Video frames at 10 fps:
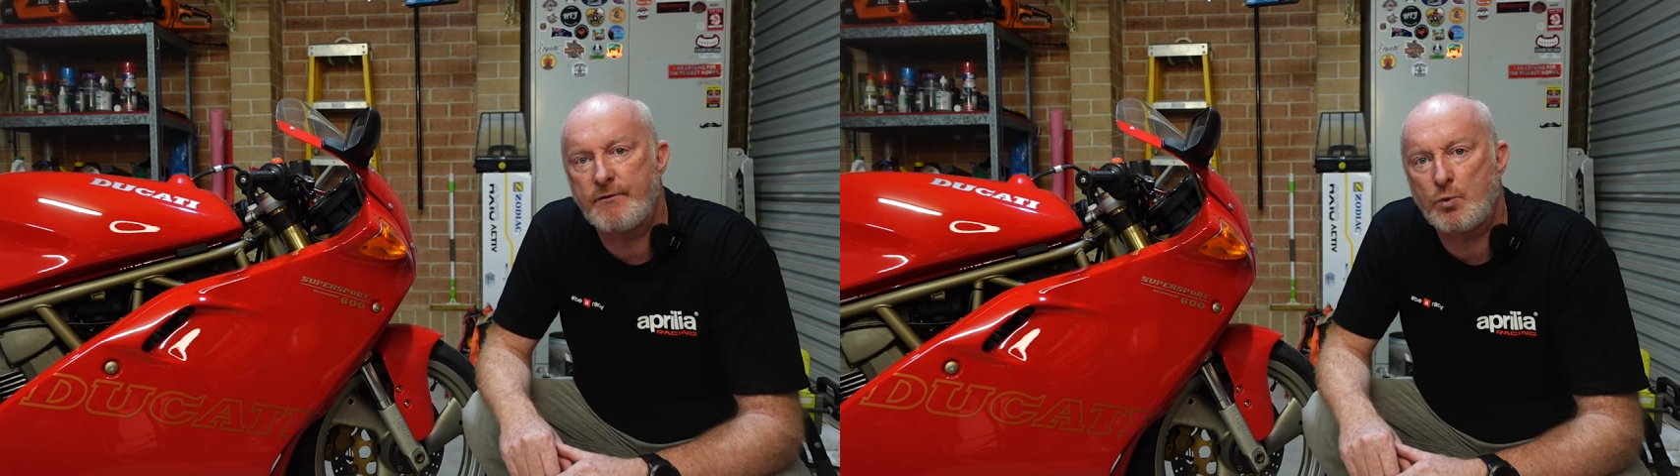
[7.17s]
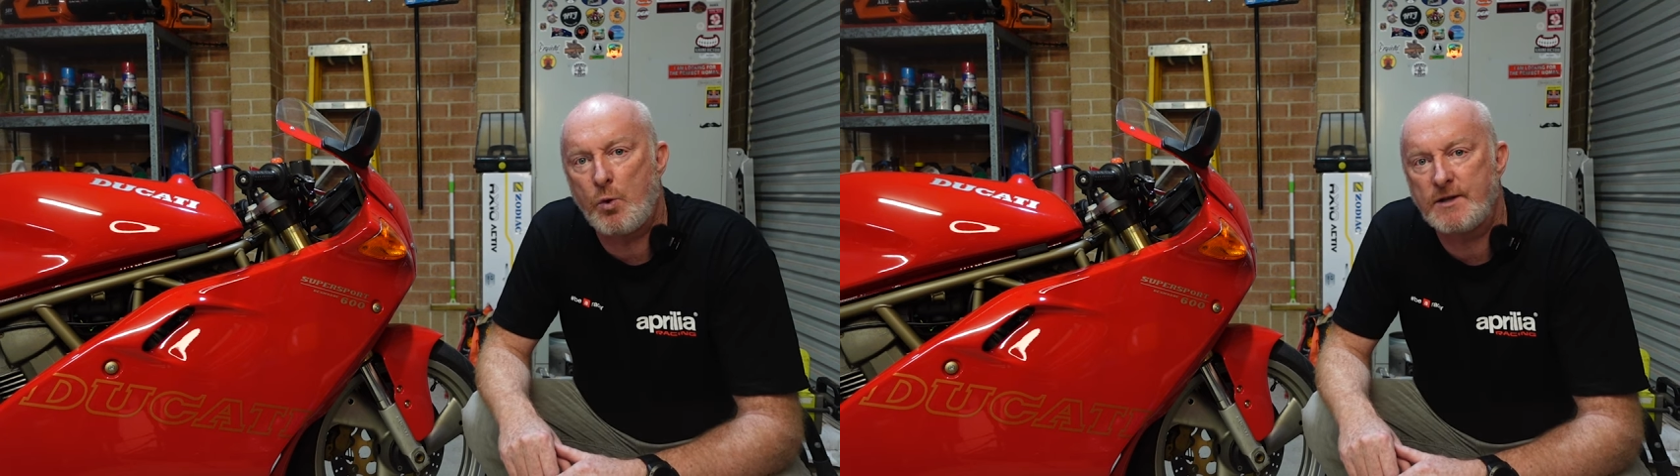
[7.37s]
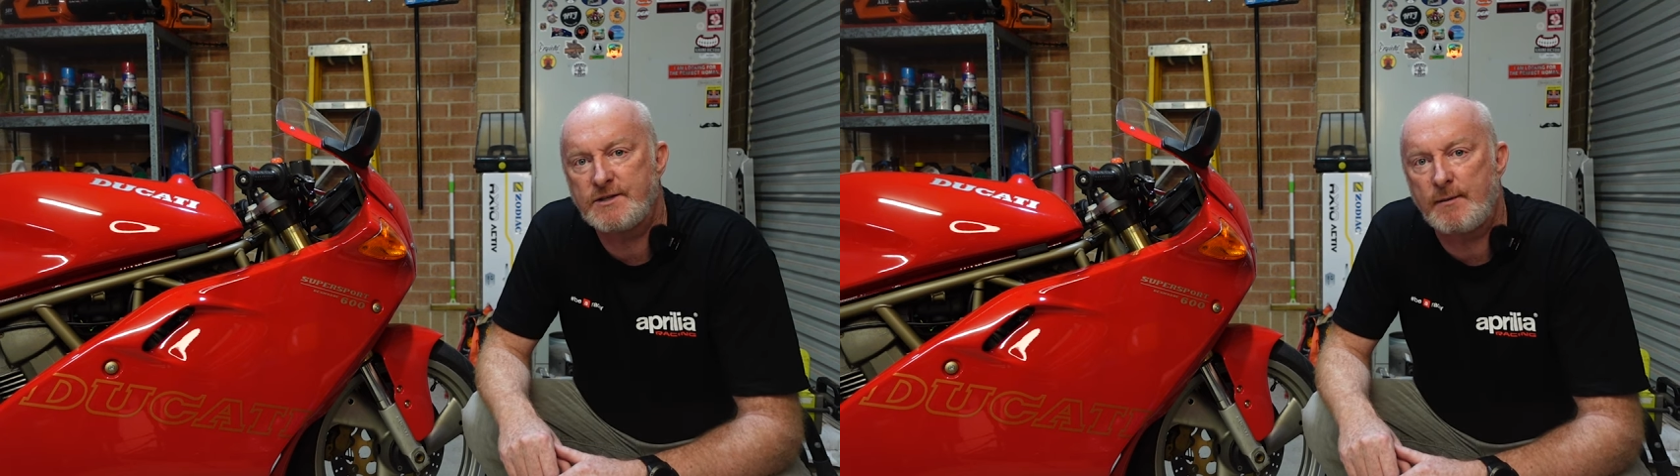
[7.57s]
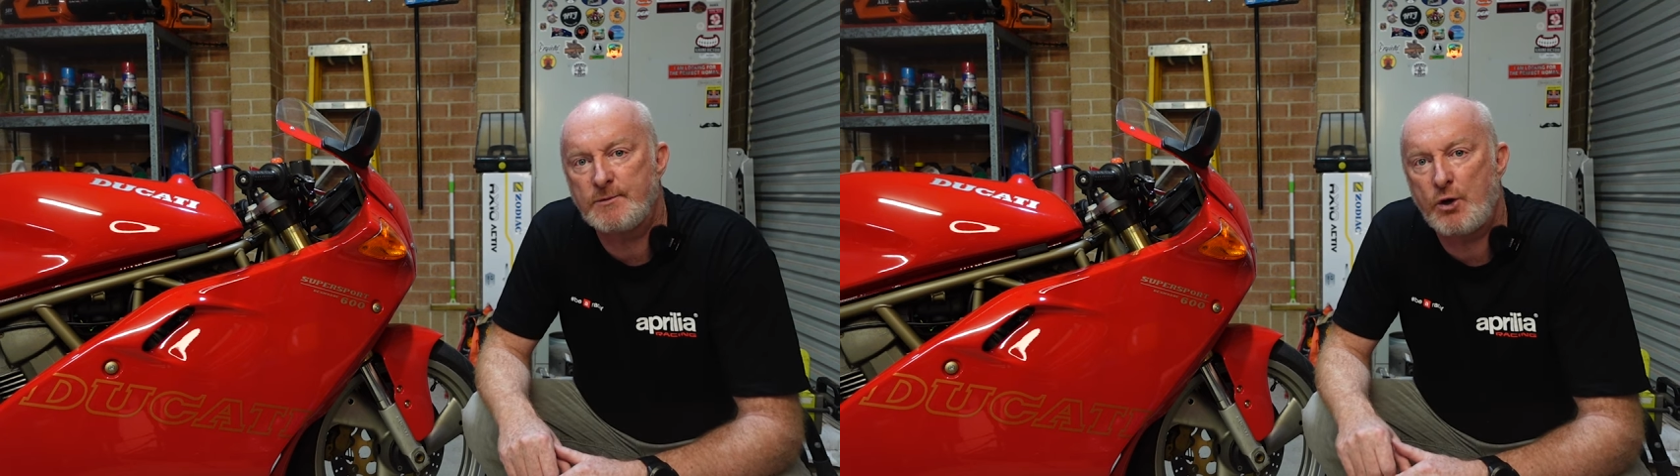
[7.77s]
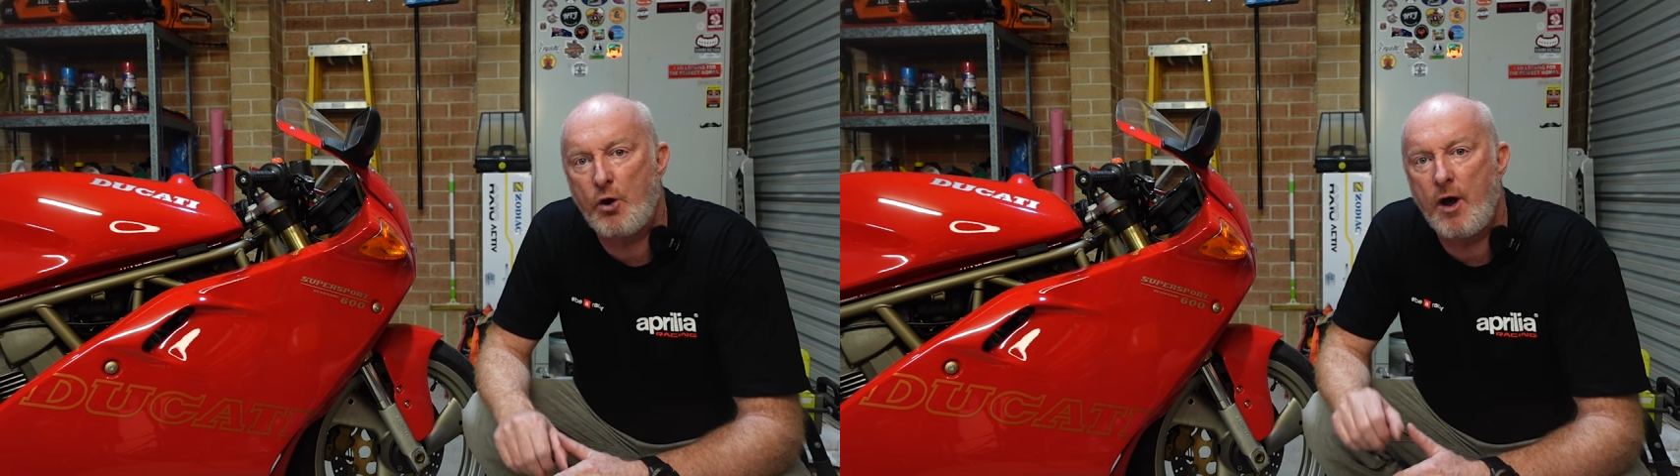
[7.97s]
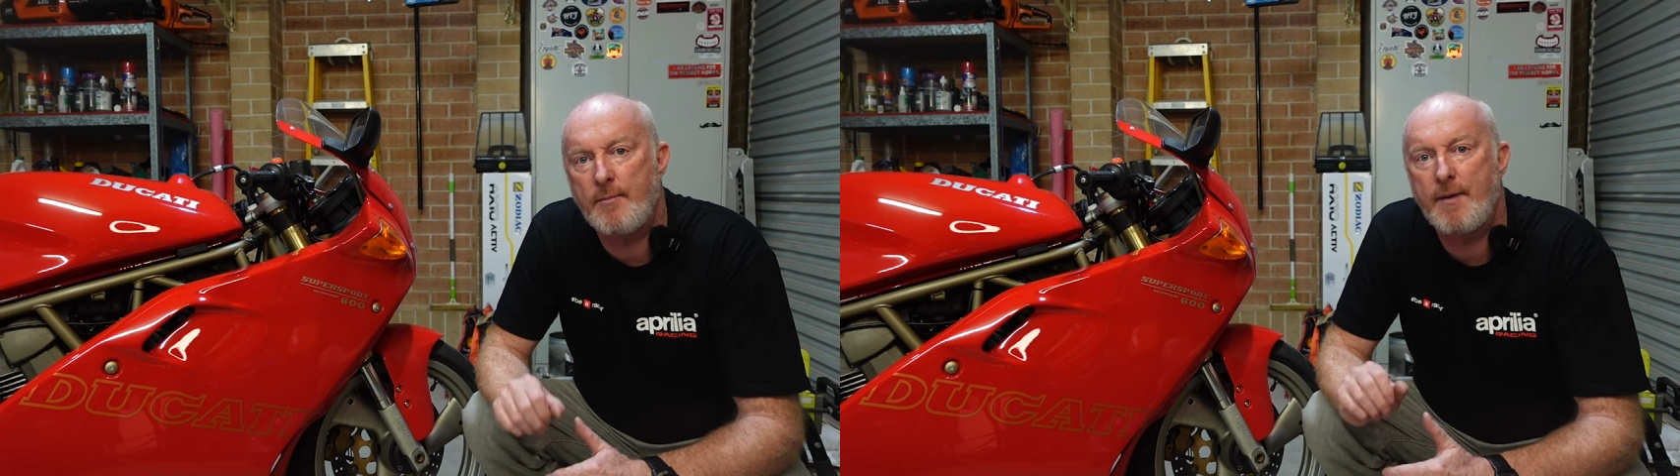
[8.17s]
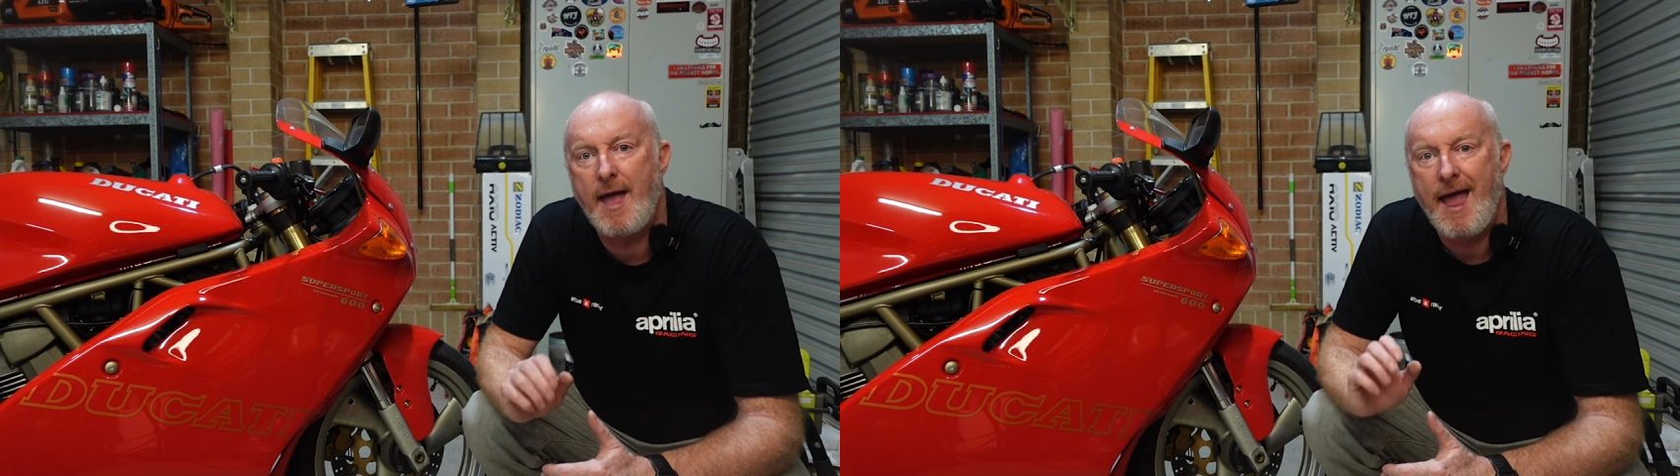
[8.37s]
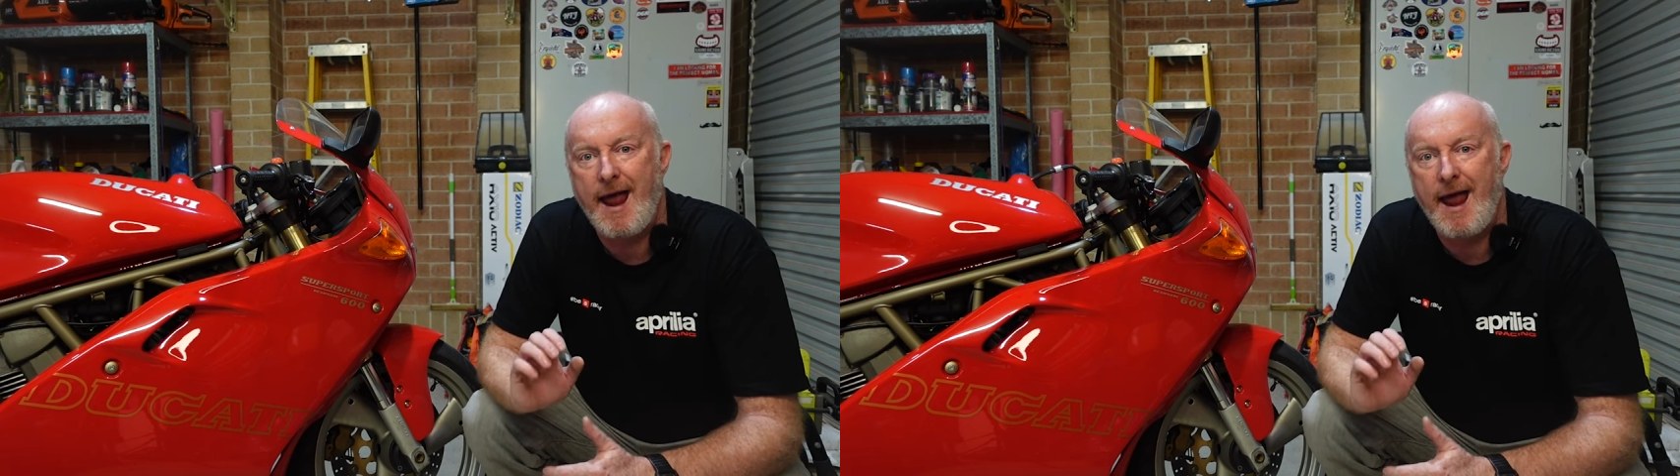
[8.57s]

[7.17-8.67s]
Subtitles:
for quite some time,